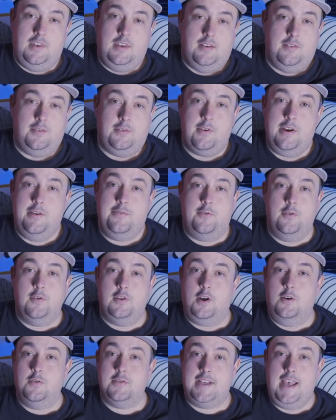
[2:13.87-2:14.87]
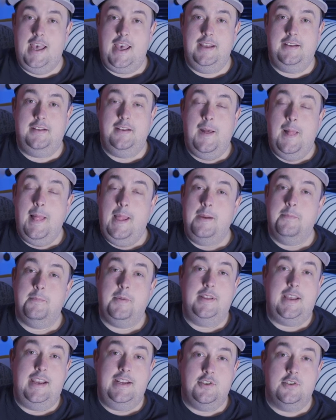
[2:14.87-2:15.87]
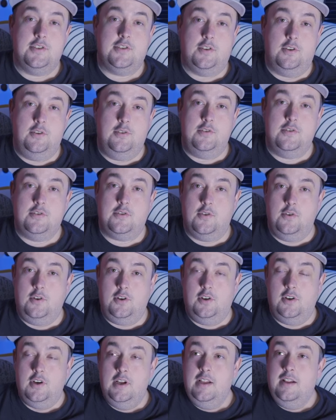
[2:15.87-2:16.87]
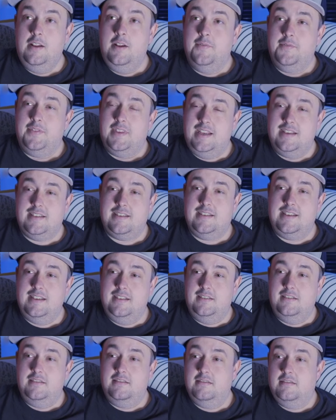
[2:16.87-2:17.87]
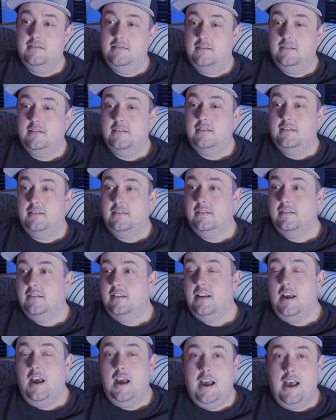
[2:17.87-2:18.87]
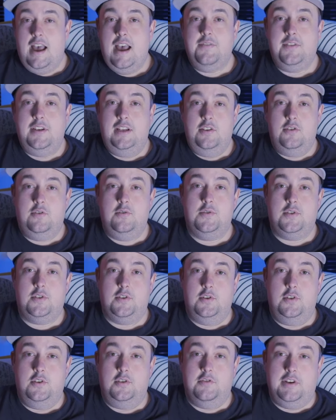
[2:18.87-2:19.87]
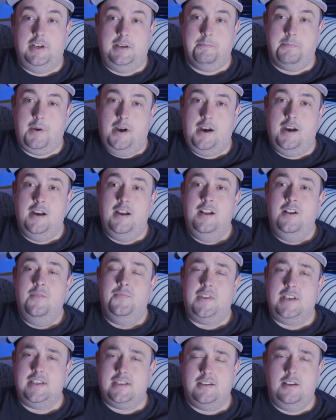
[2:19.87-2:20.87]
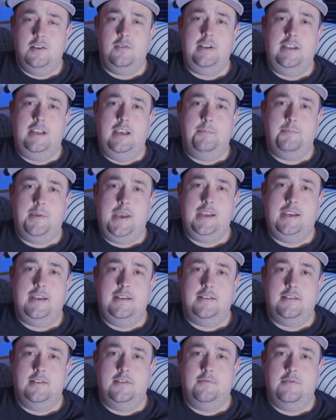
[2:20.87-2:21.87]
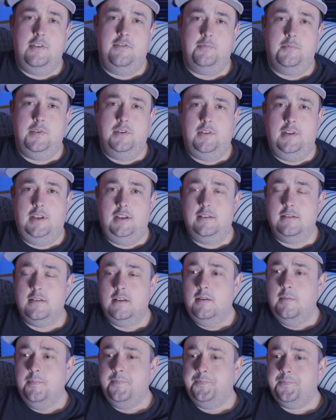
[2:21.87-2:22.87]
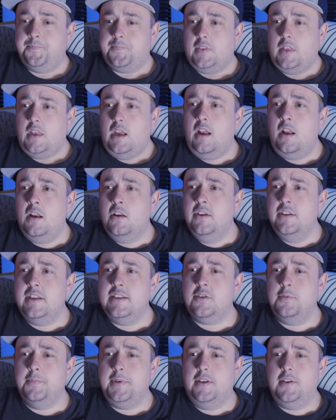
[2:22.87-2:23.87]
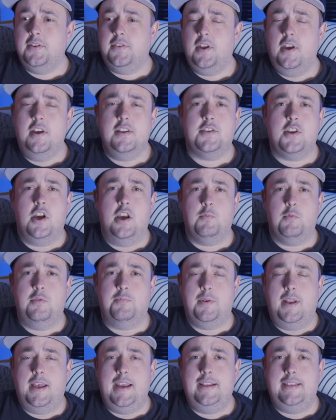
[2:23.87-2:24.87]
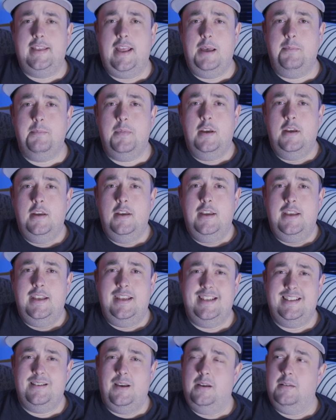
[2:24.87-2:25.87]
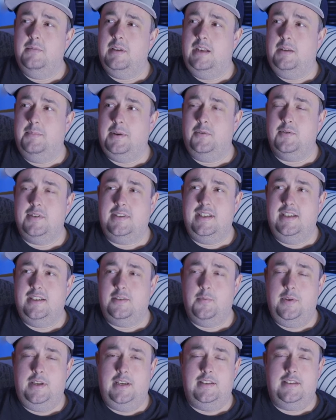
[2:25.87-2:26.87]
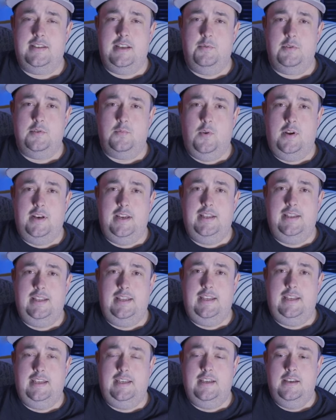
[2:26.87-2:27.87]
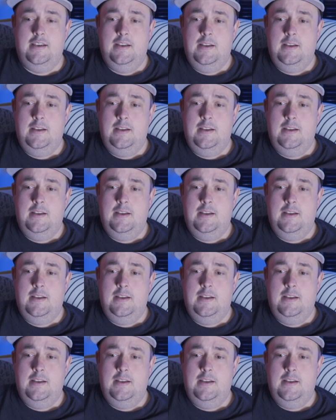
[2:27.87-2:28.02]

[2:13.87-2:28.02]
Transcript: three or four goals ahead, but they just couldn't score. They still are having issues scoring, but they're slowly getting back into the rhythm of things. Like, this will be the third time we've played them in about 6 weeks. There was one in the